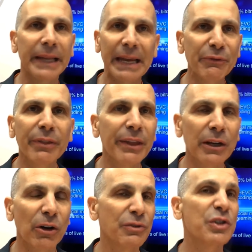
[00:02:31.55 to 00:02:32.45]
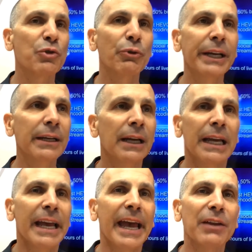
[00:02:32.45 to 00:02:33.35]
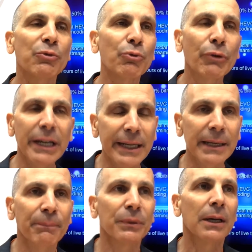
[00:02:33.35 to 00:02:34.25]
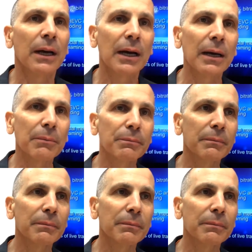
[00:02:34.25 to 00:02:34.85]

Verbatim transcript: everything on screen and really uh,